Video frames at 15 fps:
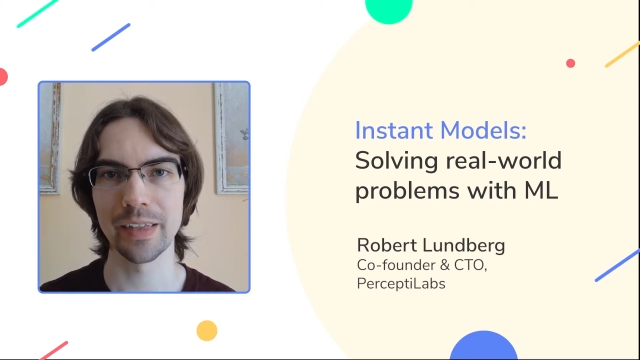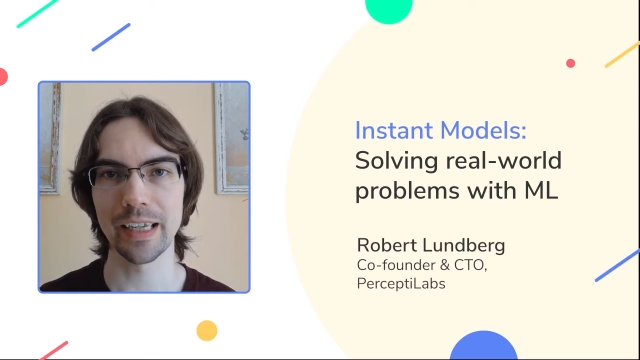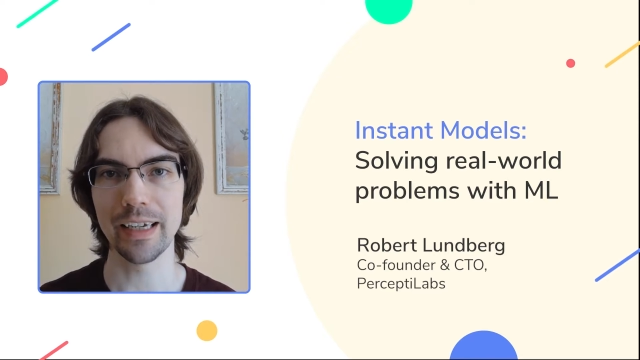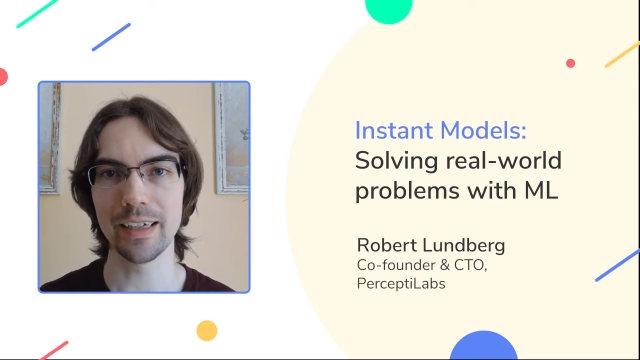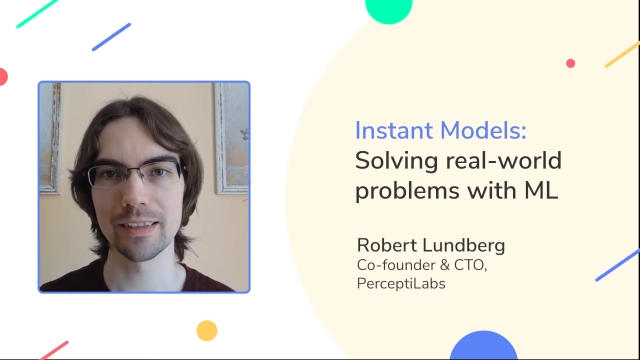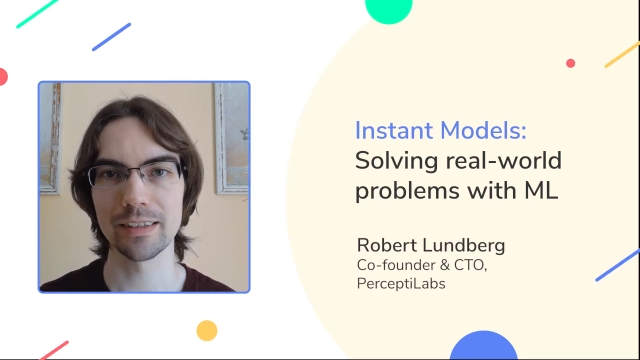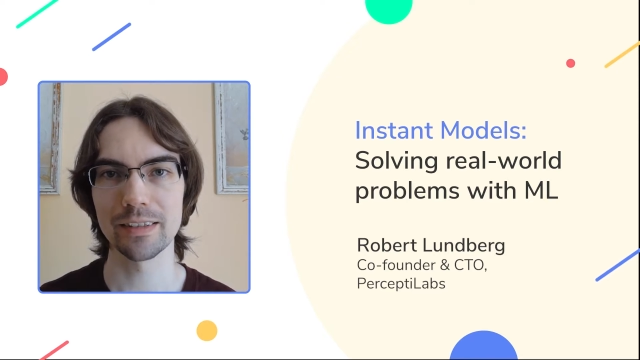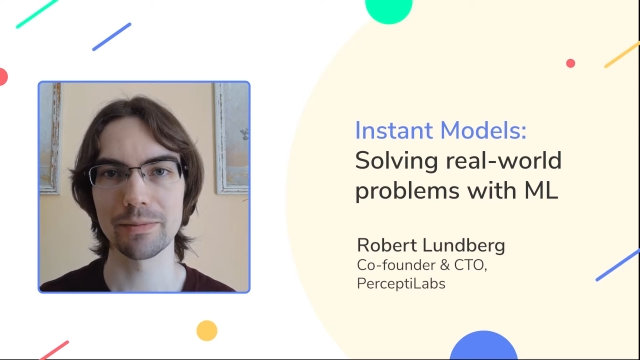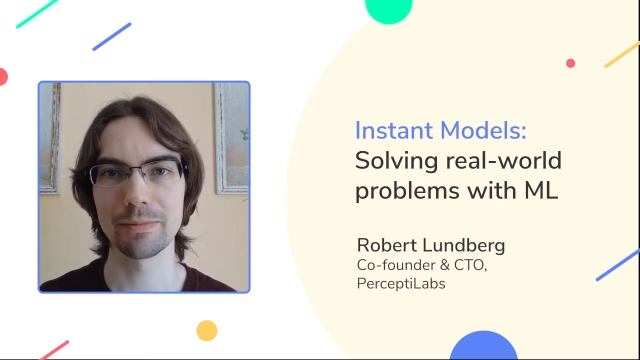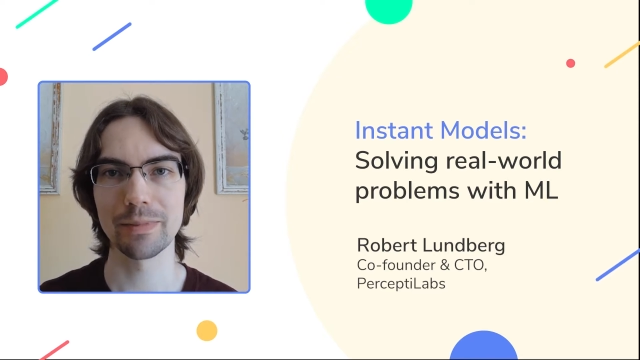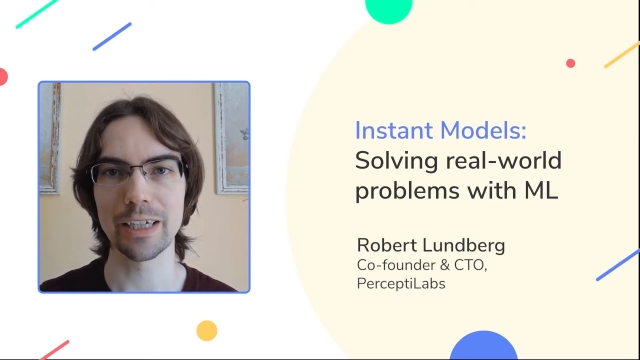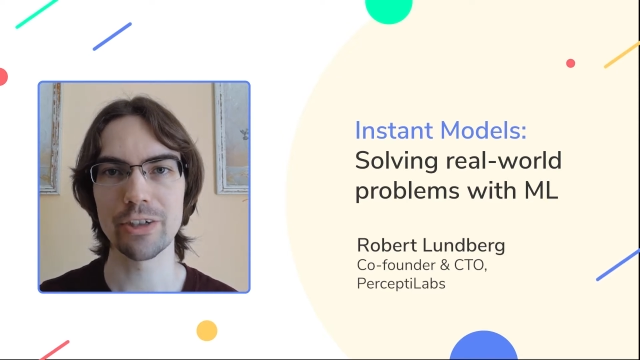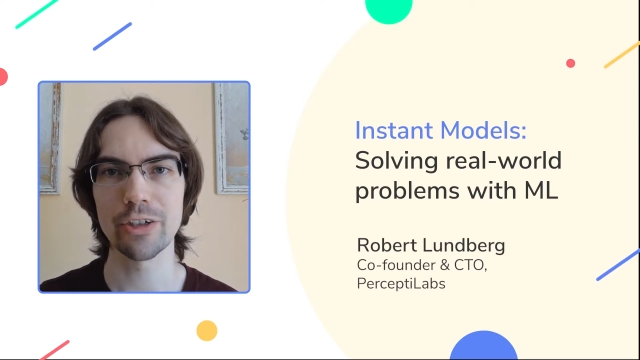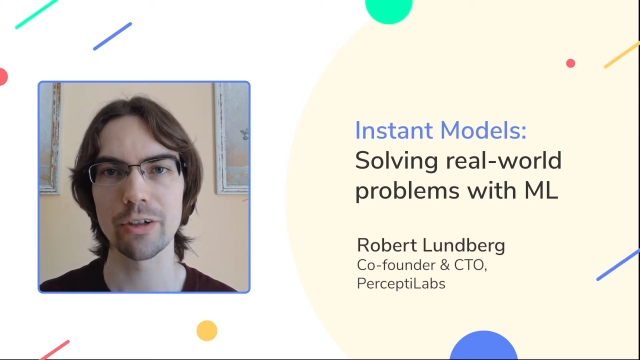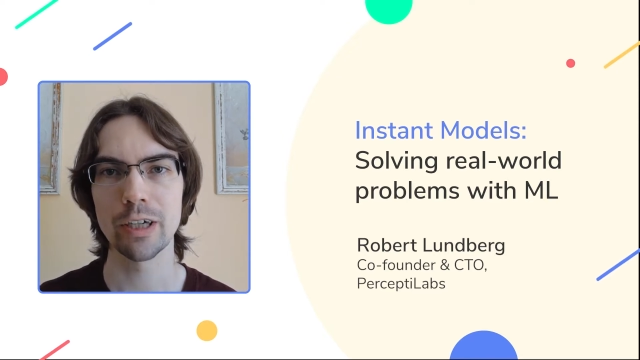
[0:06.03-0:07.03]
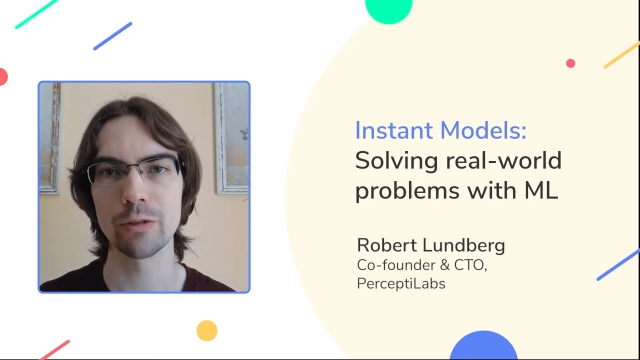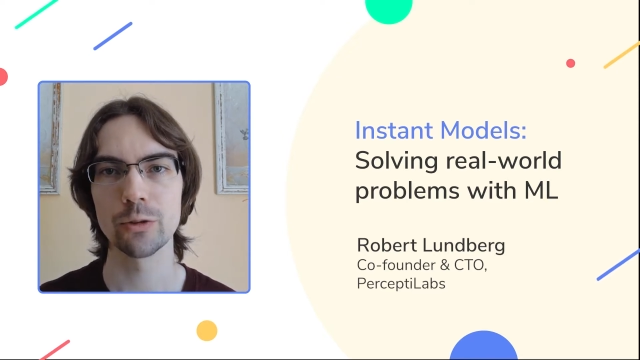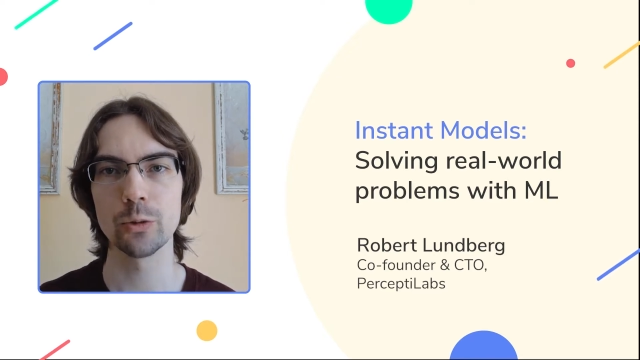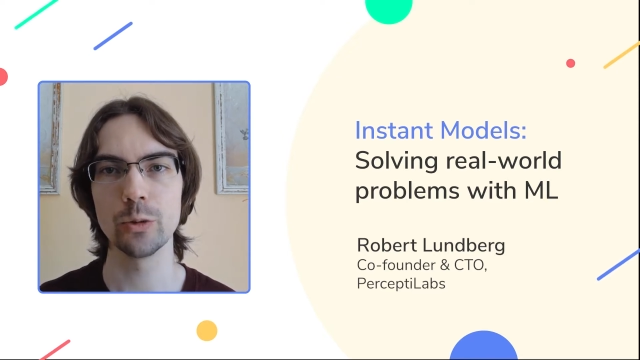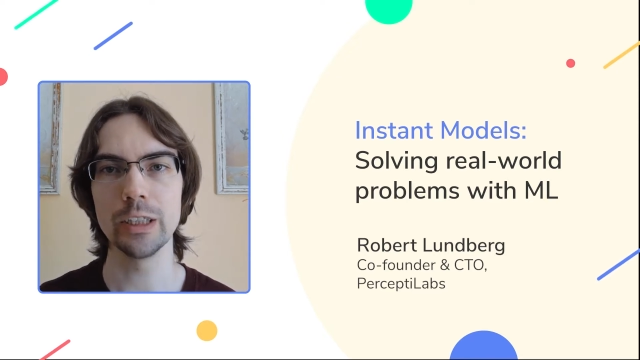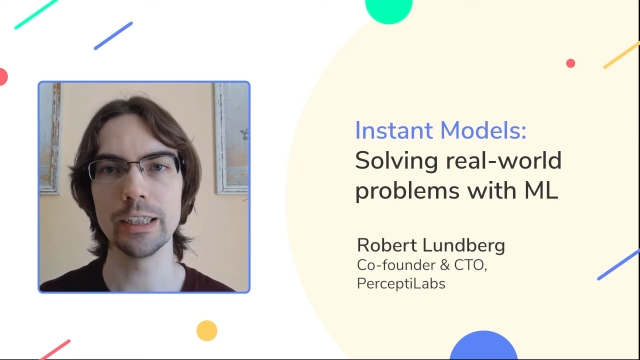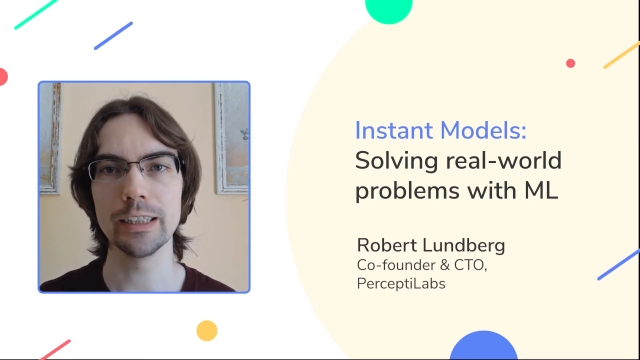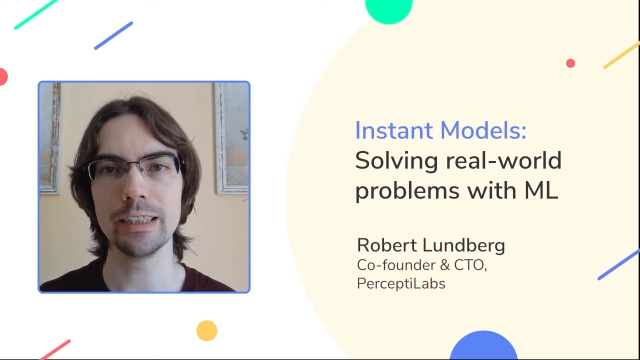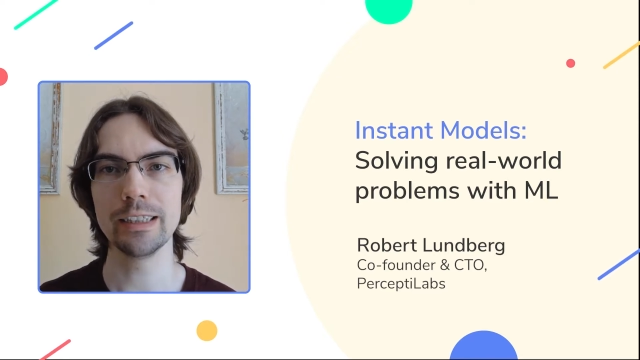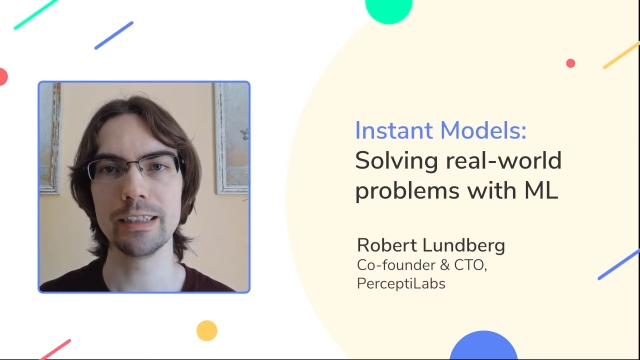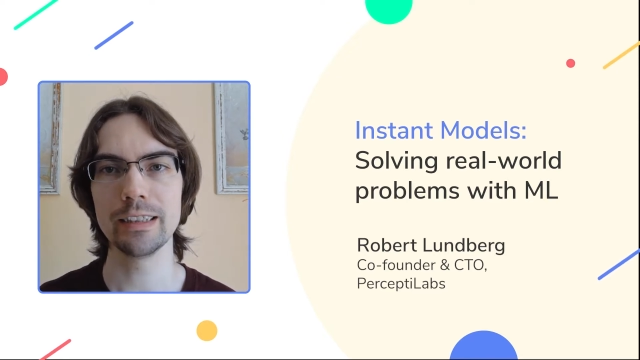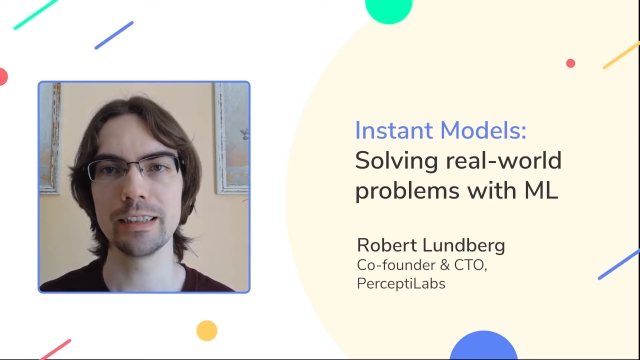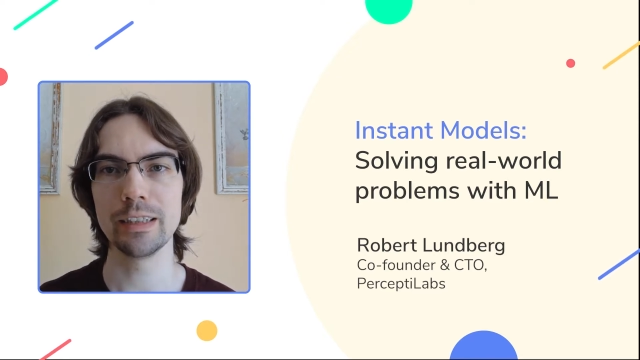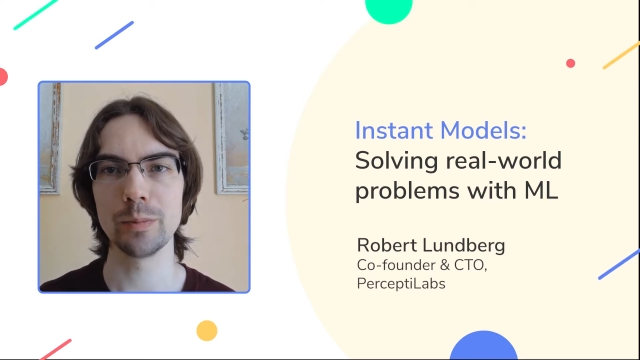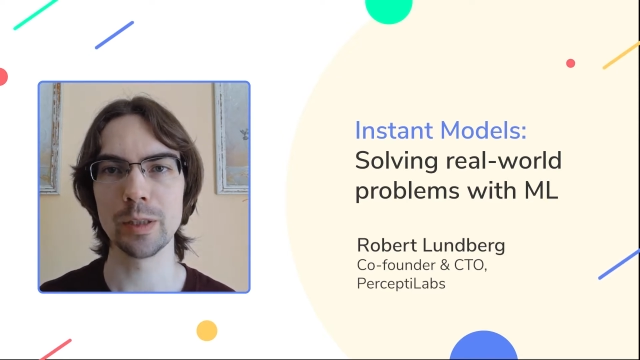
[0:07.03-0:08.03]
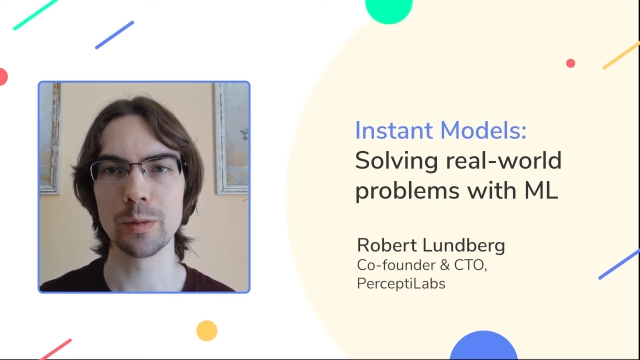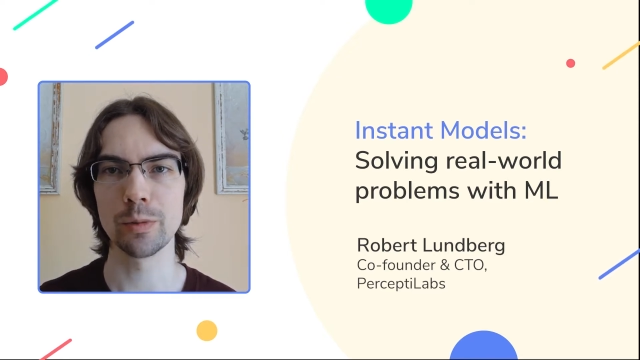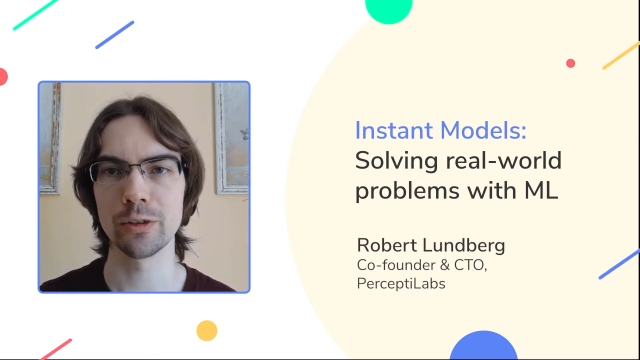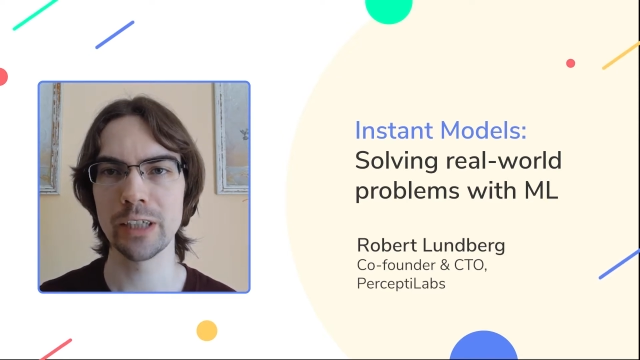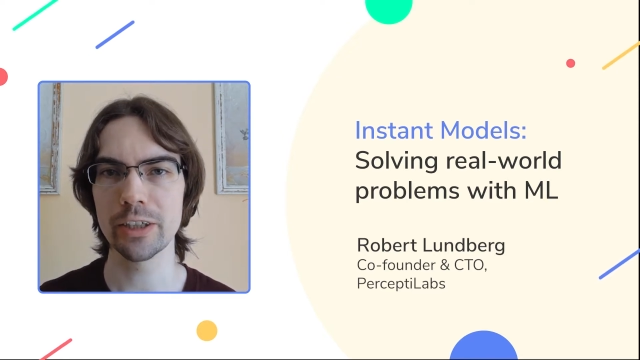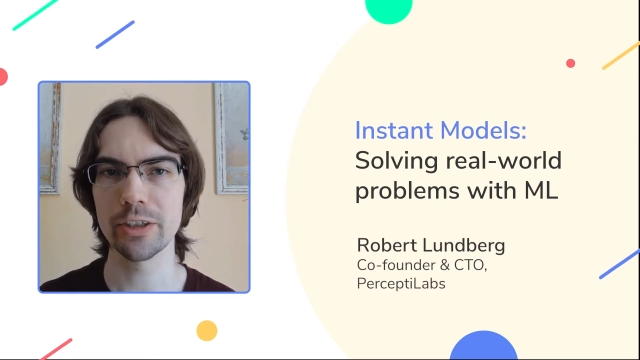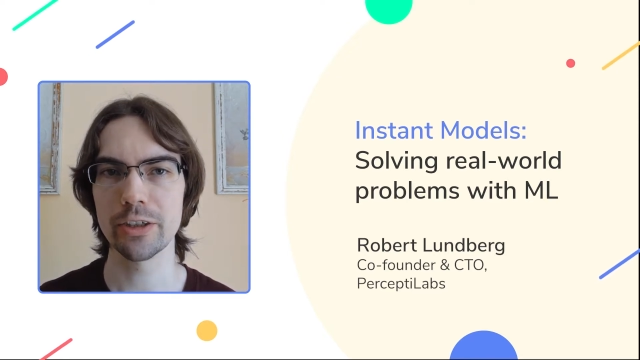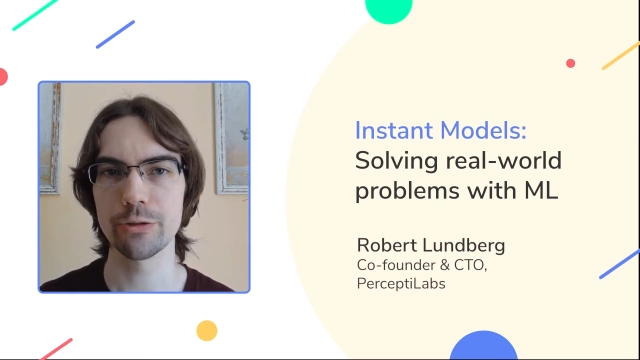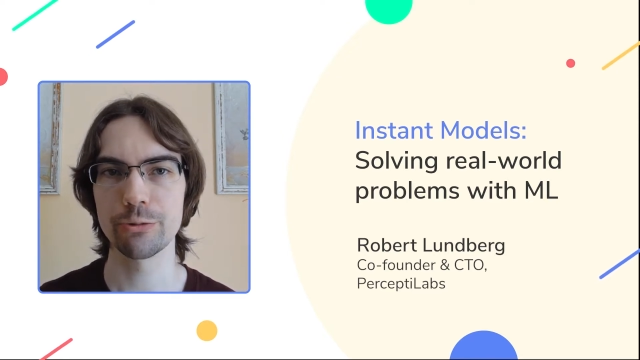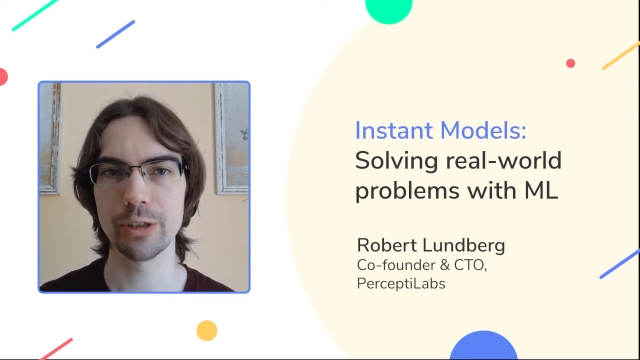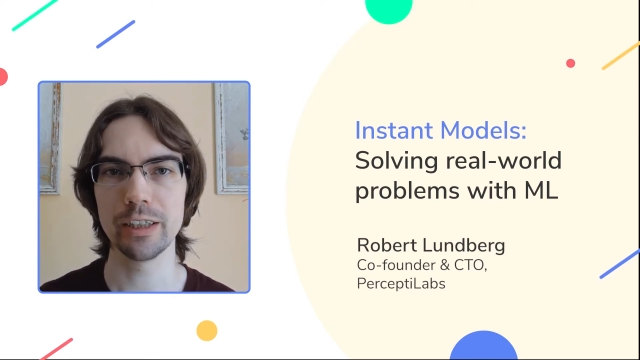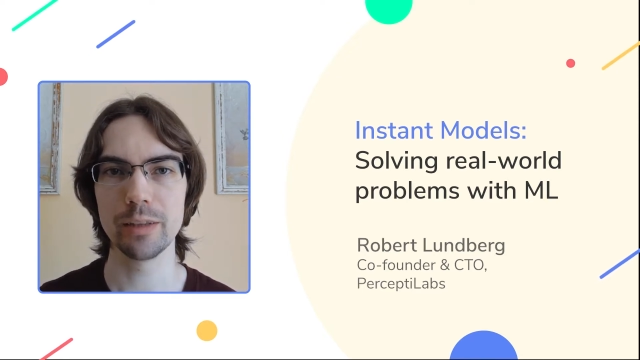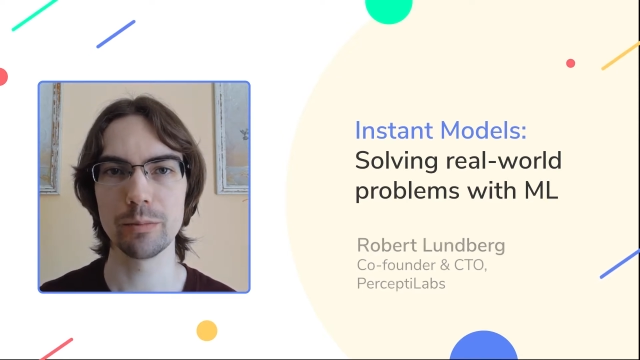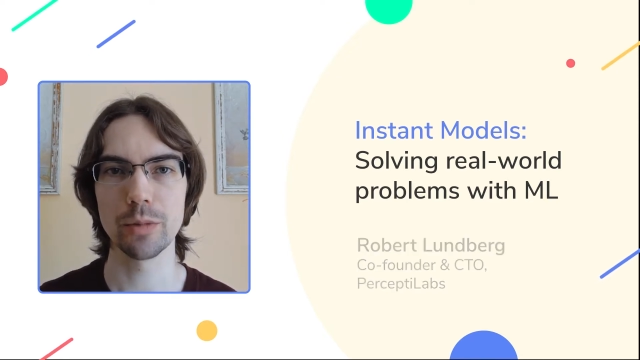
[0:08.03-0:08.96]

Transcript: And I show how to quick and easy build production-ready